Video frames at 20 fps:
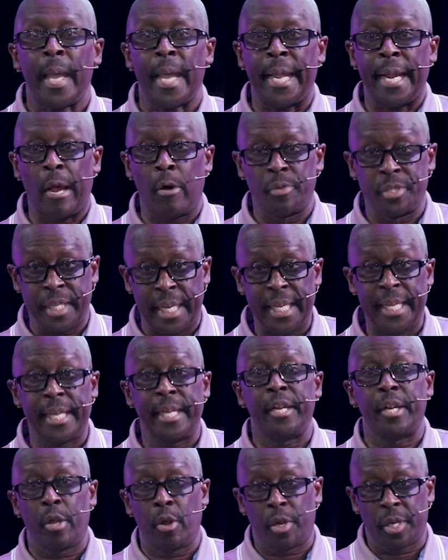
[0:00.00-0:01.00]
And I was late
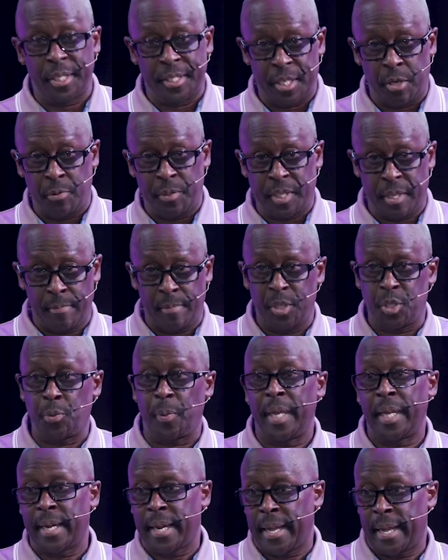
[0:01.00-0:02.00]
getting there because he was in
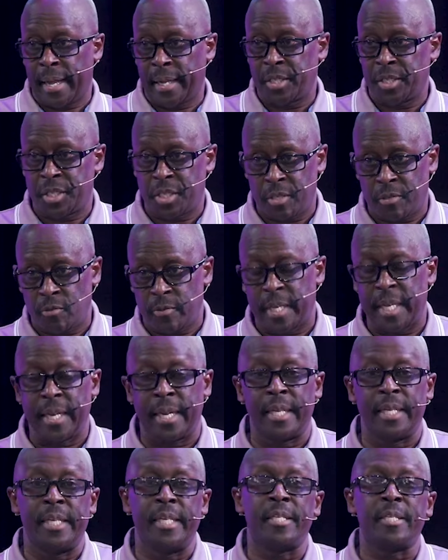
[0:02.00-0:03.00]
between.
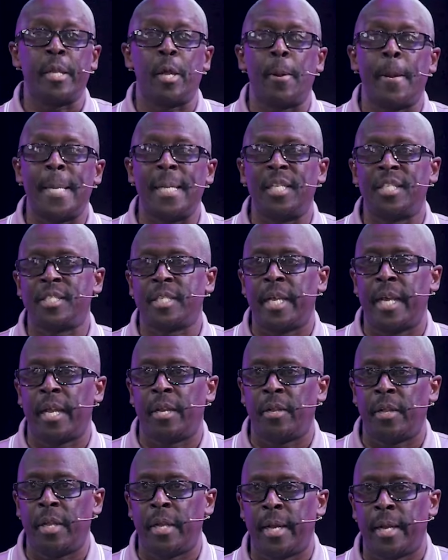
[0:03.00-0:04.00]
I get there, and he
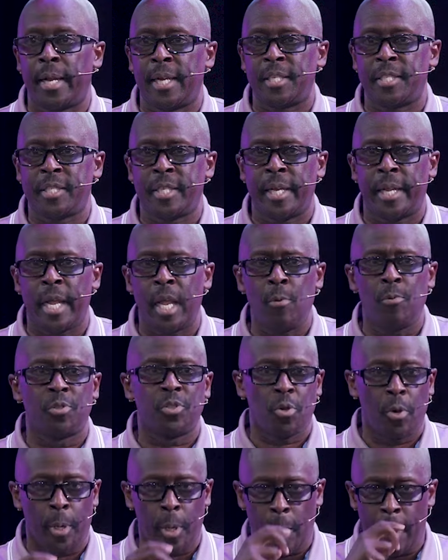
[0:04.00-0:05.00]
said, and I said, hey,
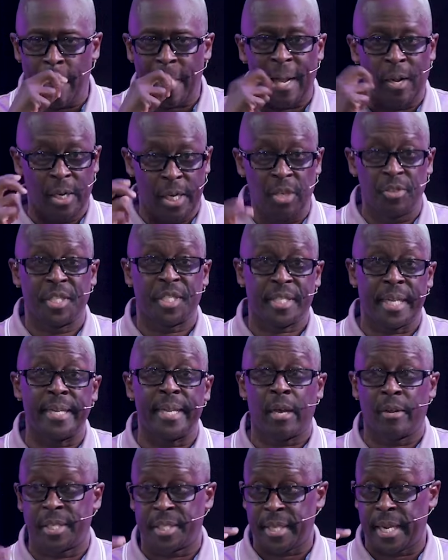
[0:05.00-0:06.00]
what's going on? I literally
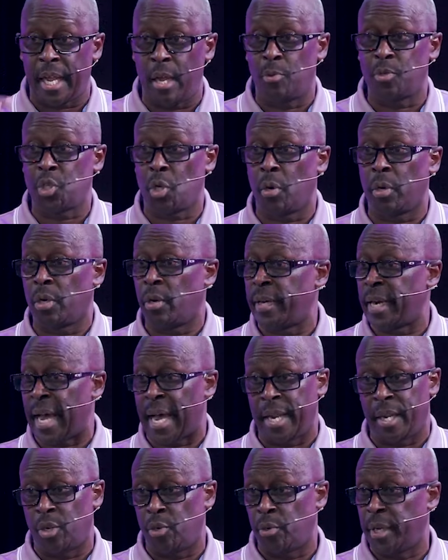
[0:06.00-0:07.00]
sat down and said, hey, what's going on?
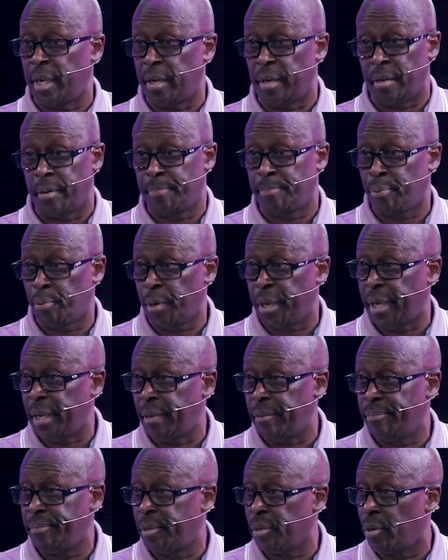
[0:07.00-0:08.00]
I didn't do any of
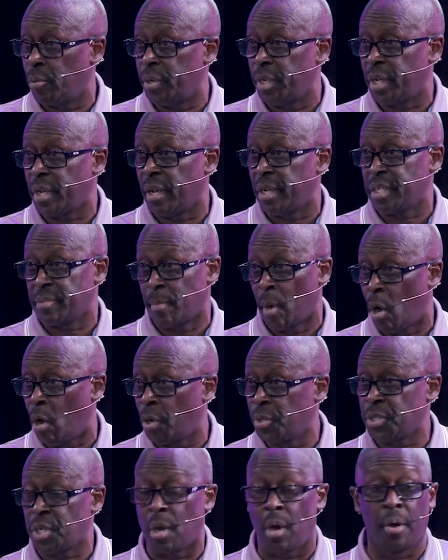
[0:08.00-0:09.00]
the
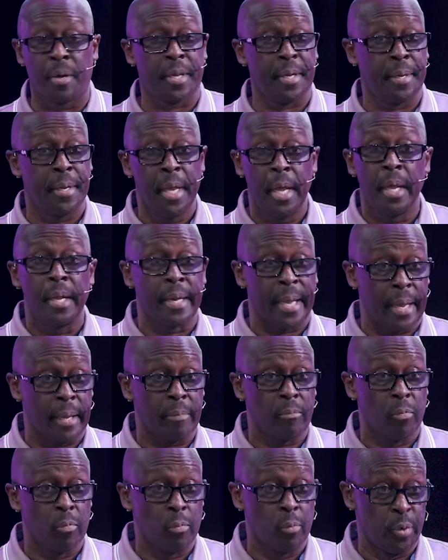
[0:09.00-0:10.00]
small talk and,
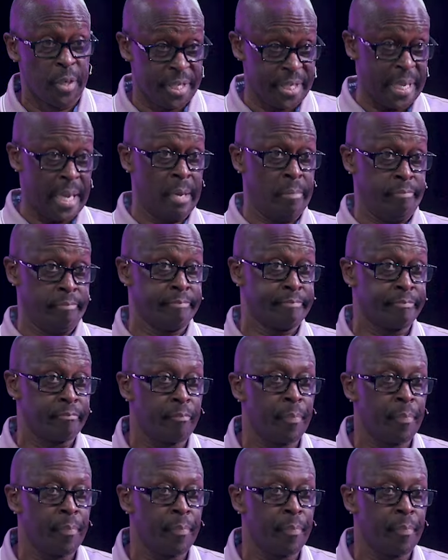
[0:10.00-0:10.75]
like, what's up?